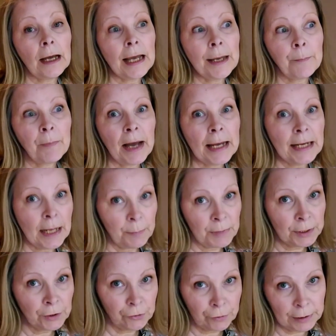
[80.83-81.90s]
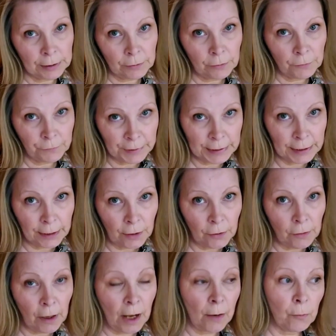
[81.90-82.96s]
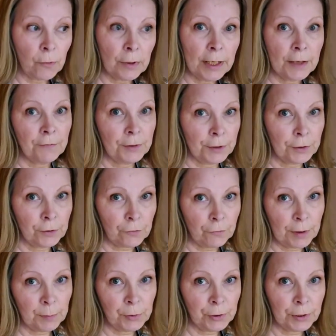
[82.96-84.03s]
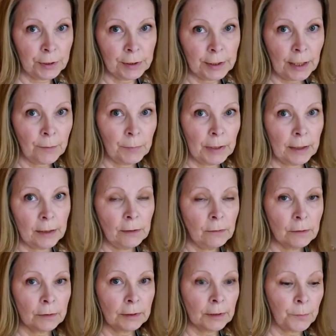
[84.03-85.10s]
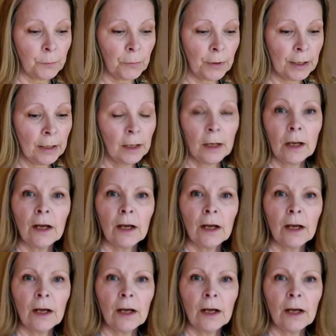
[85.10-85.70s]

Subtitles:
in my lemon drizzle video, I will leave a description down below or somewhere.